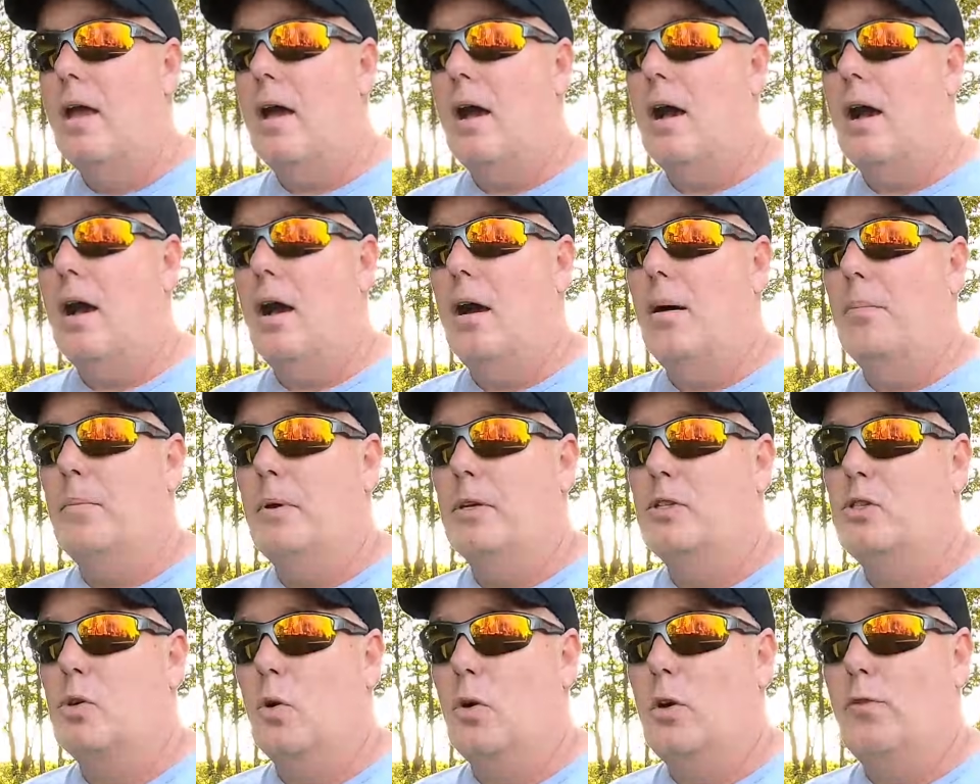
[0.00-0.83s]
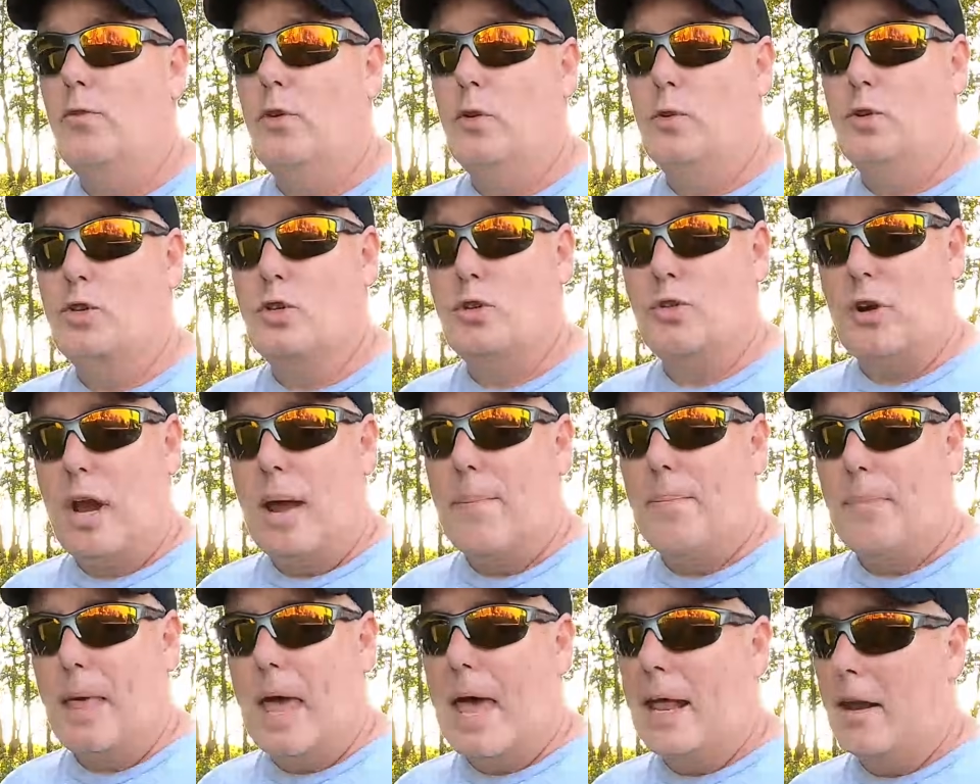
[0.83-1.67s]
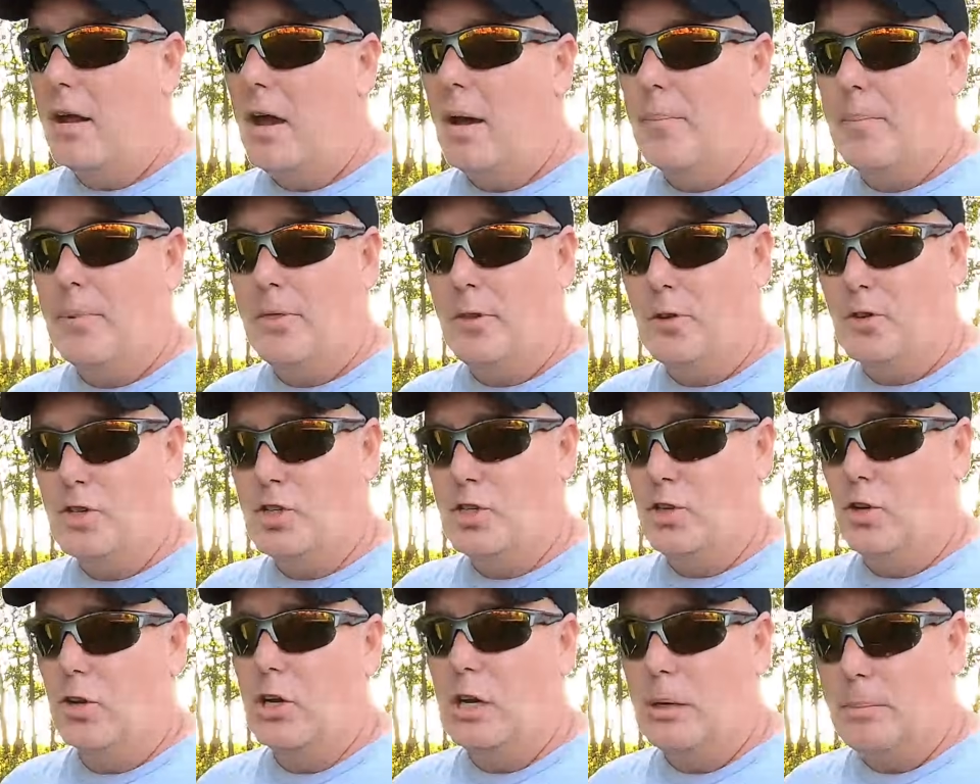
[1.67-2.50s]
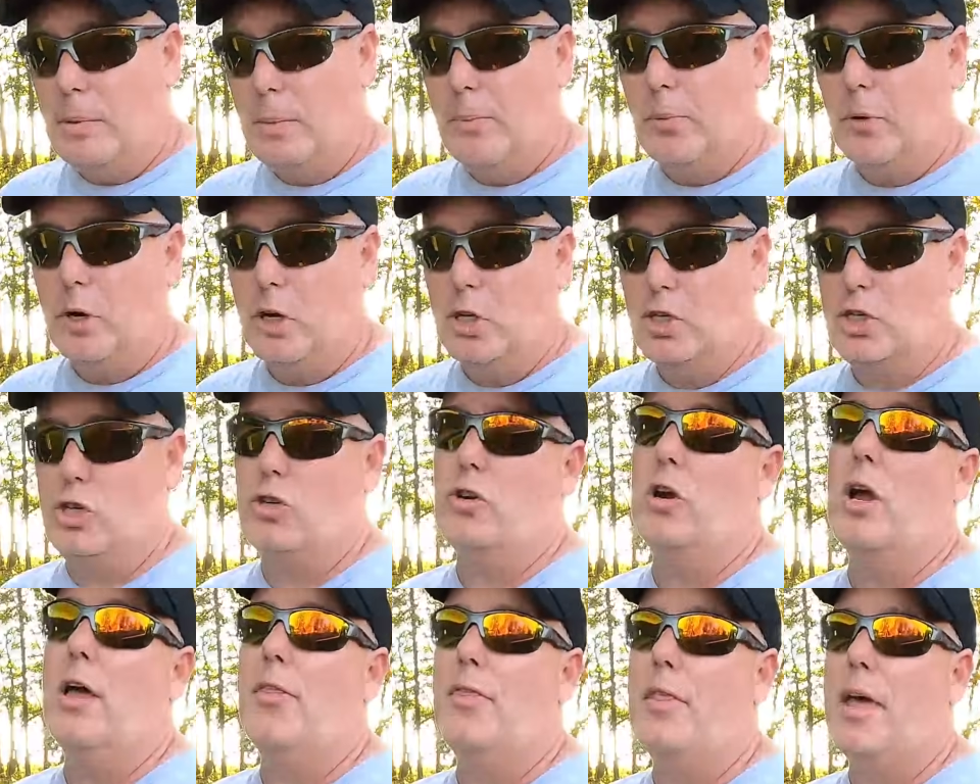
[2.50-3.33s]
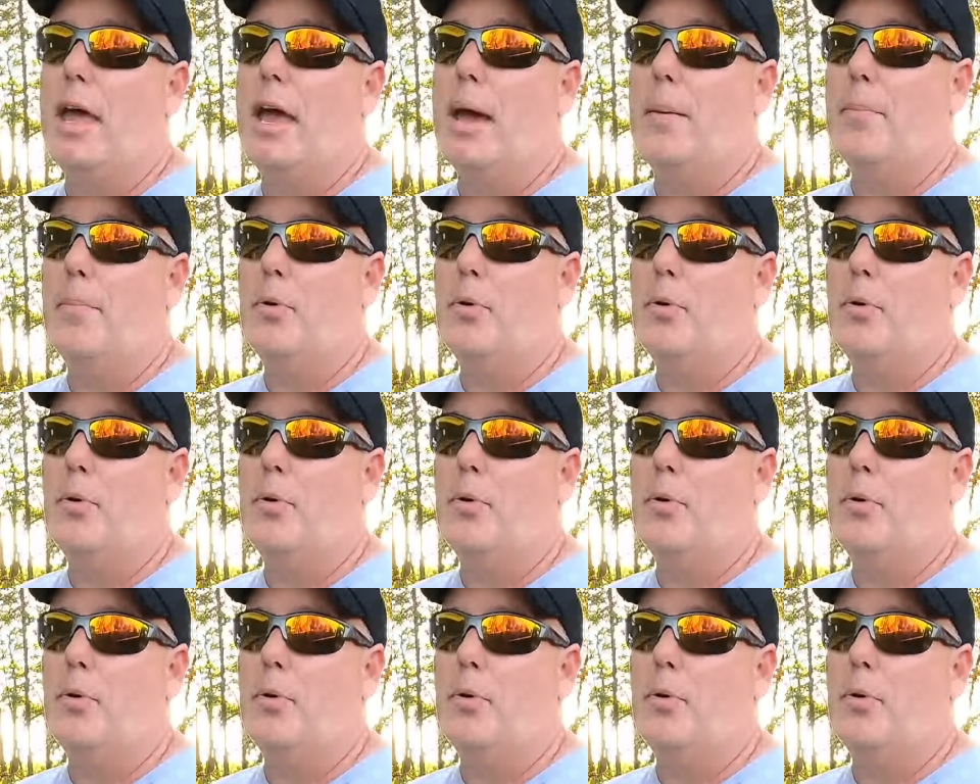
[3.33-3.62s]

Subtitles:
So if you strap that up, there's still going to be pressure on that,